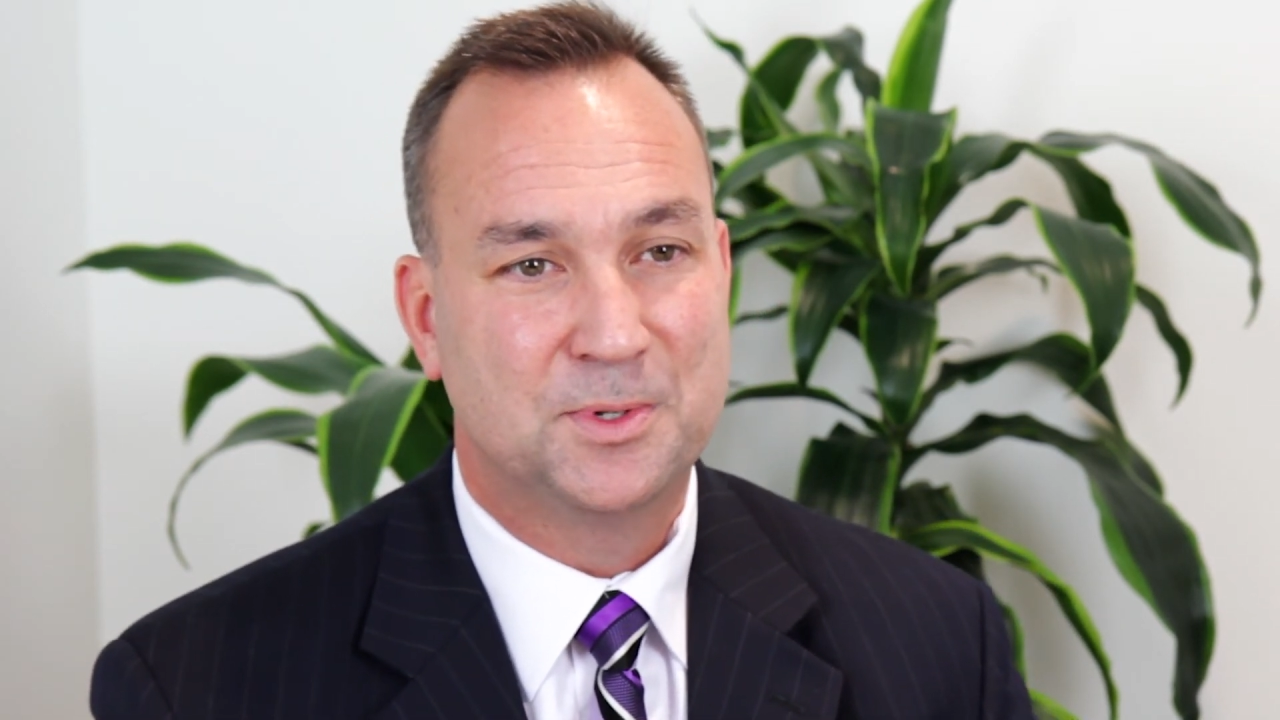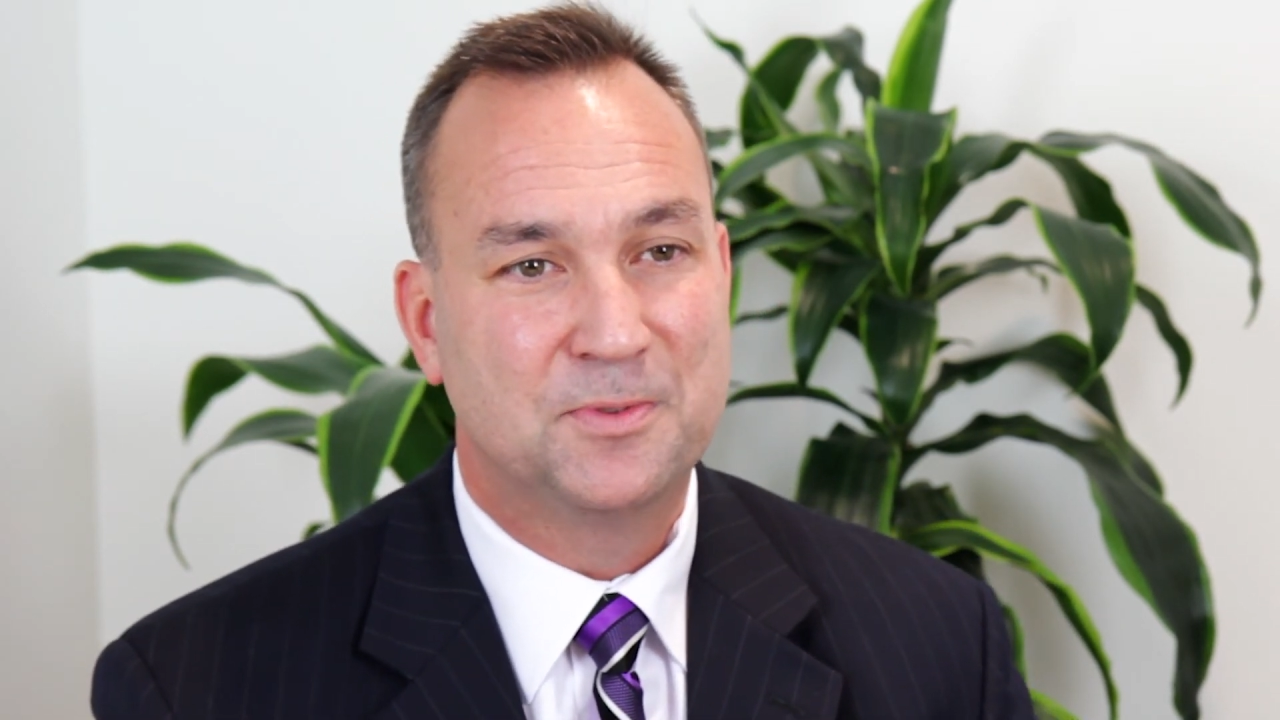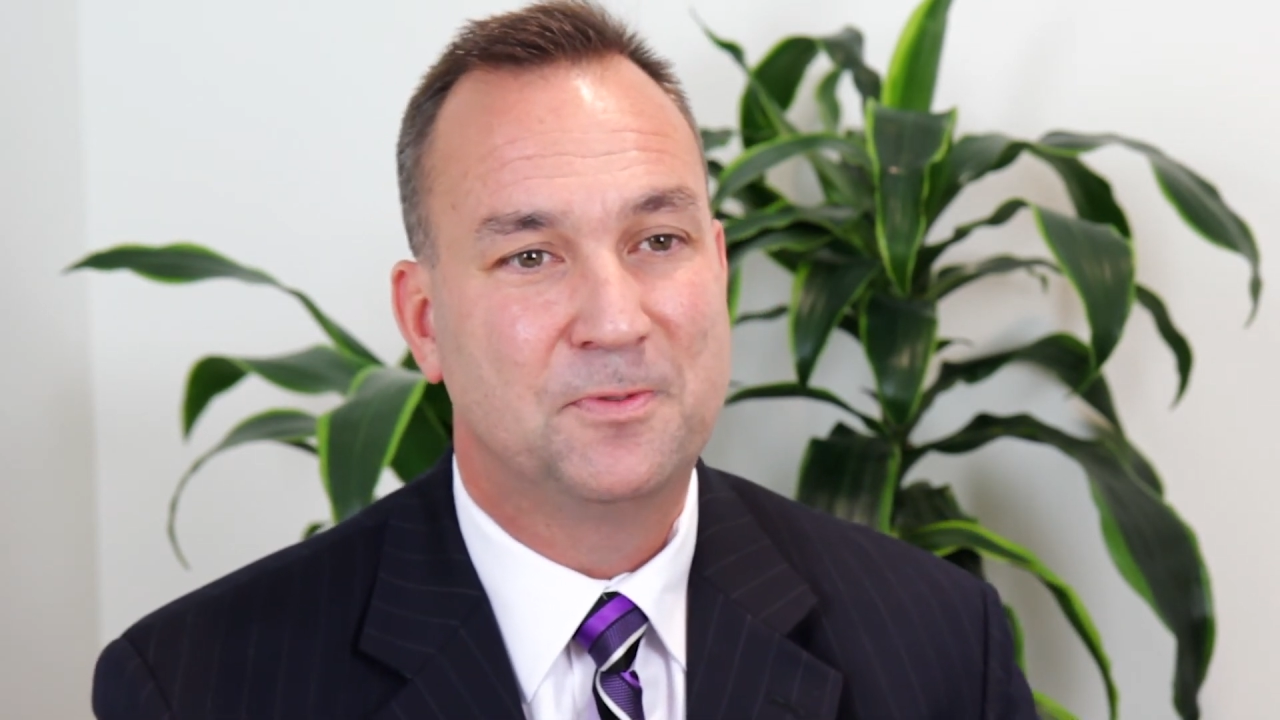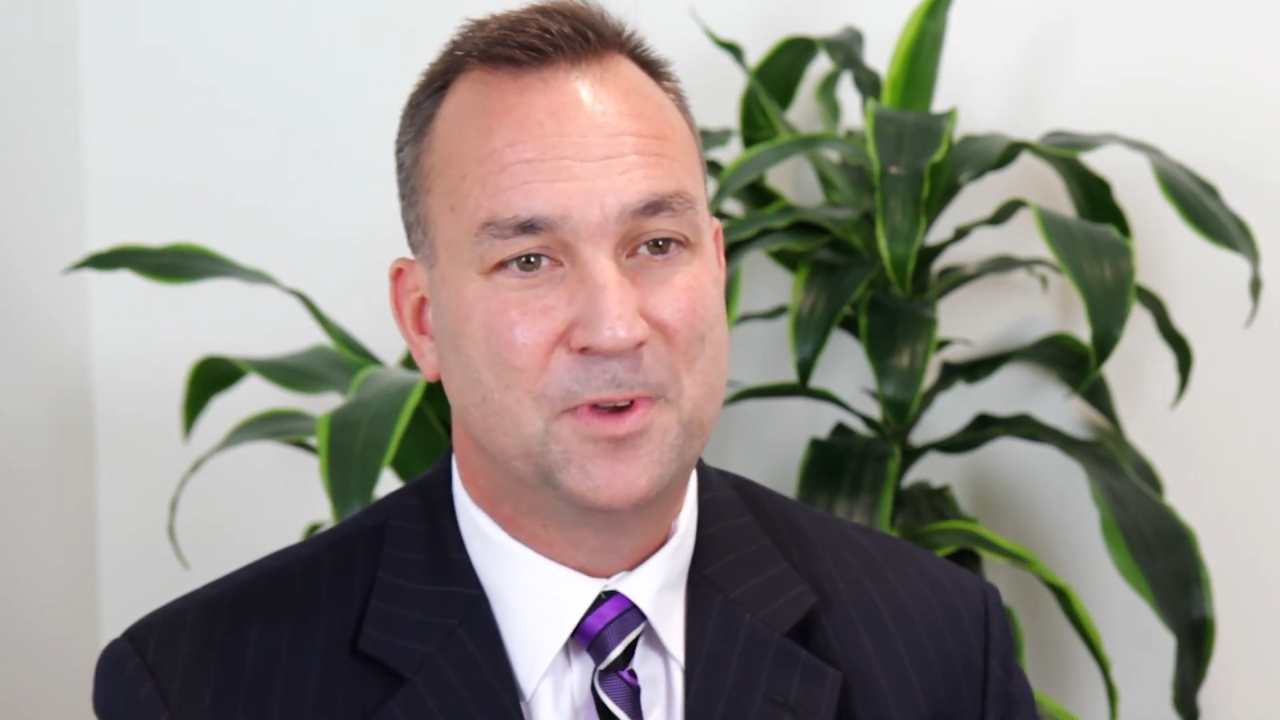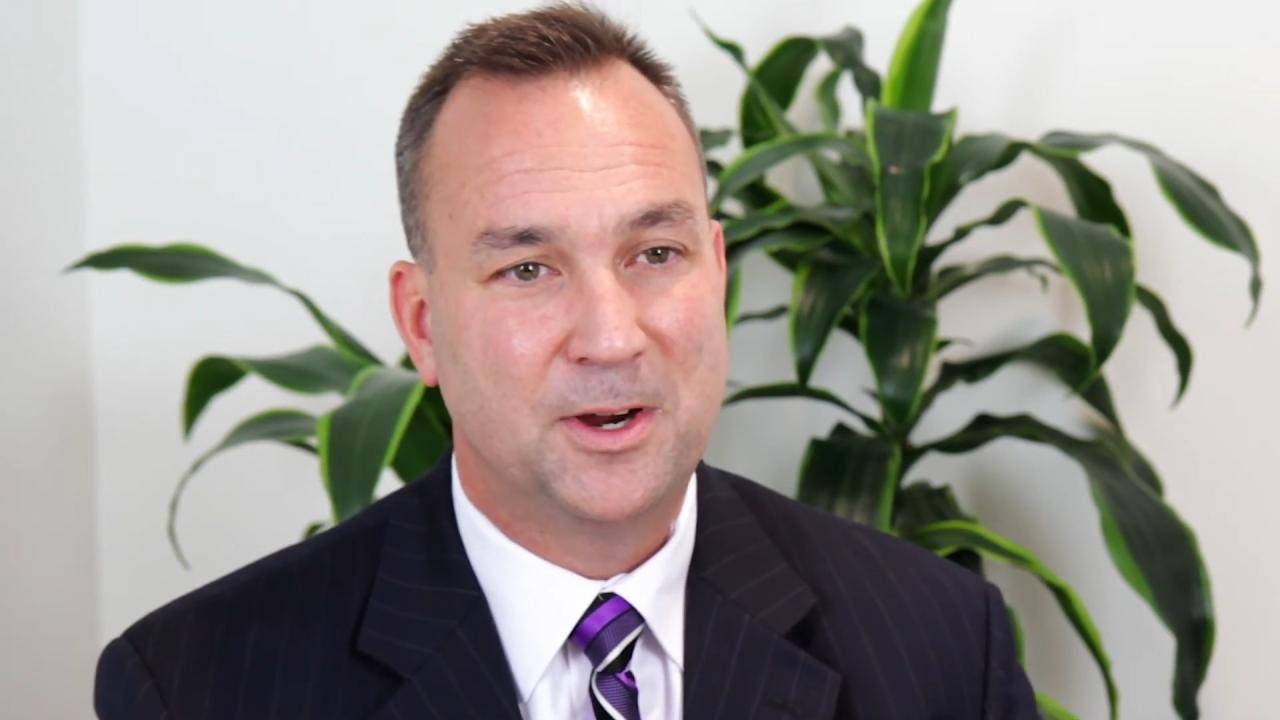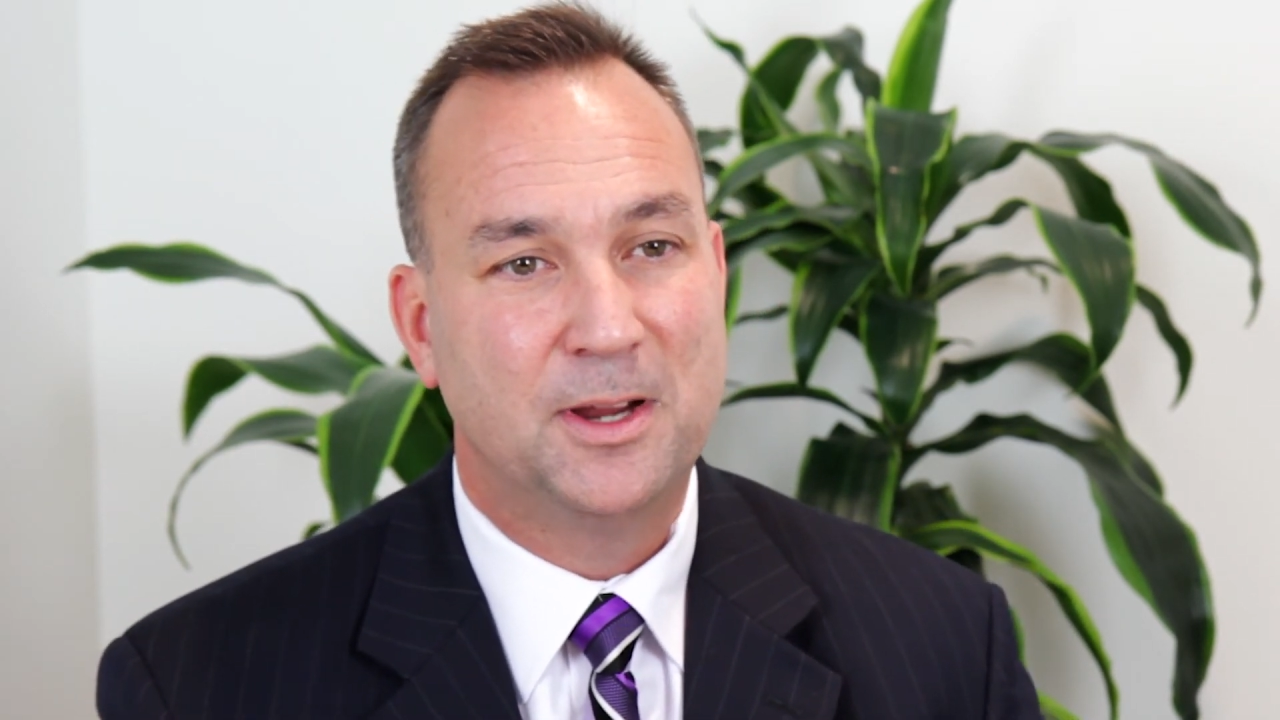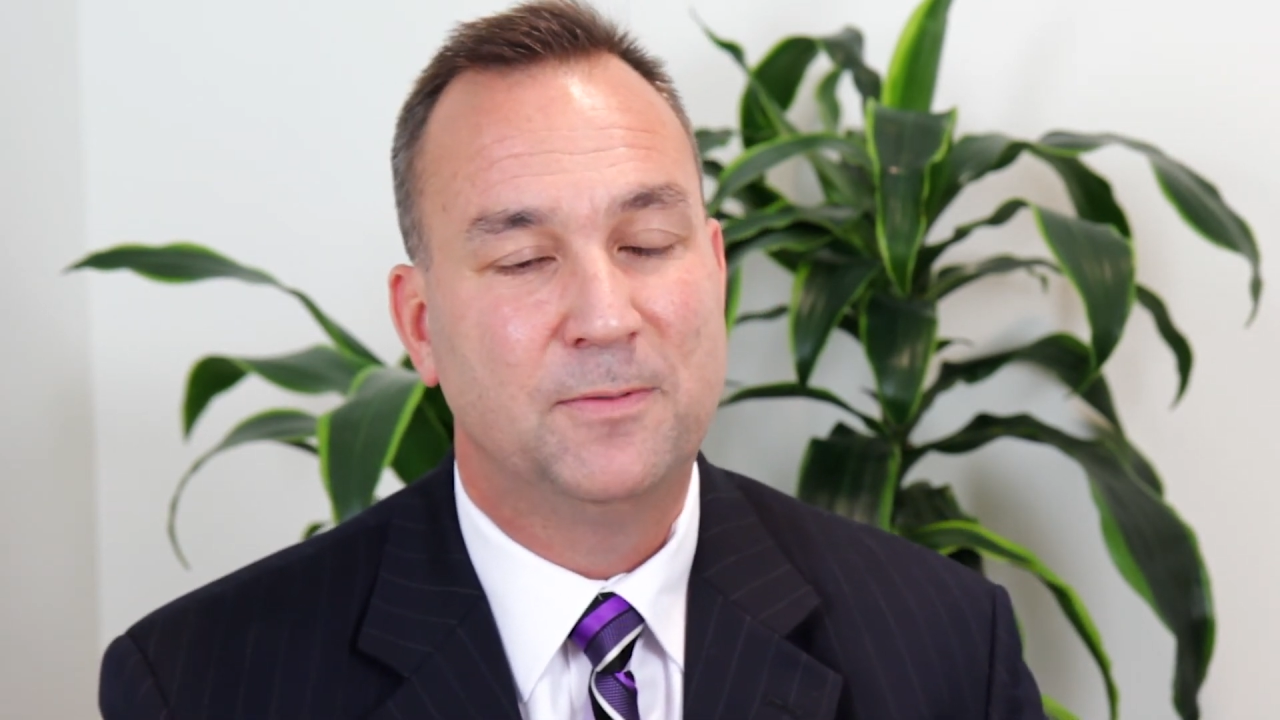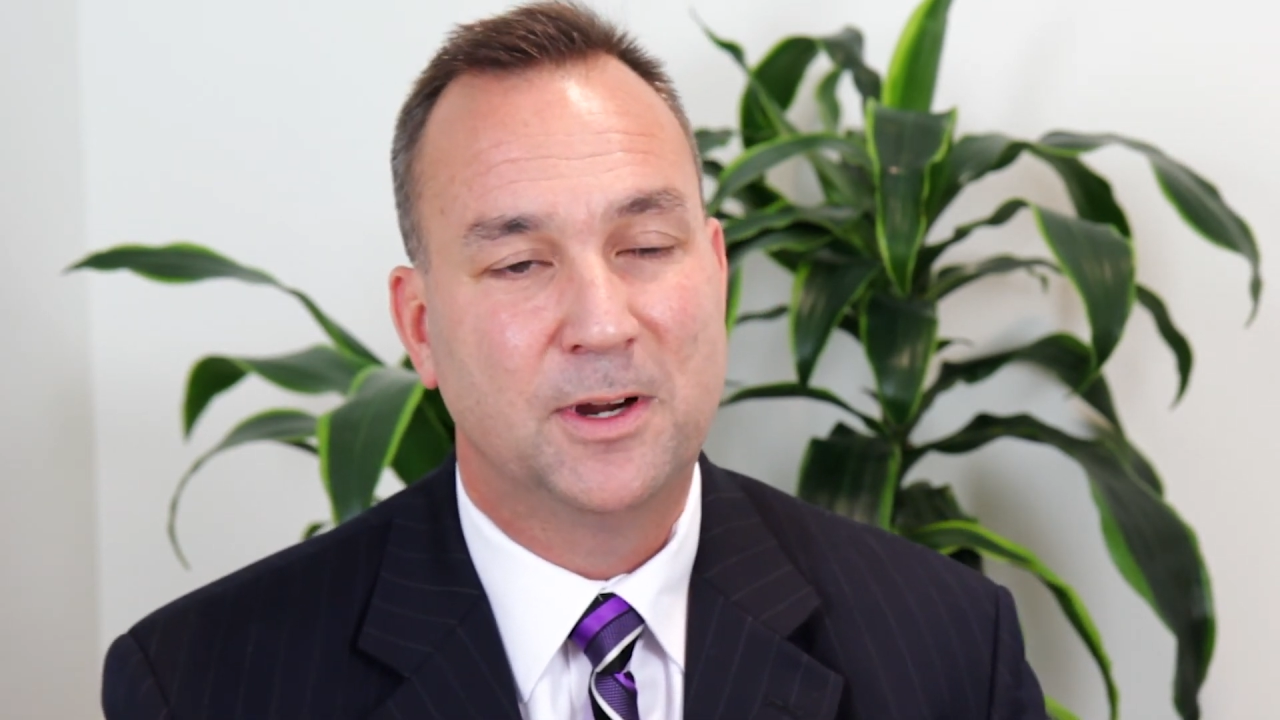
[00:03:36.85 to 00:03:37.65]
was a very,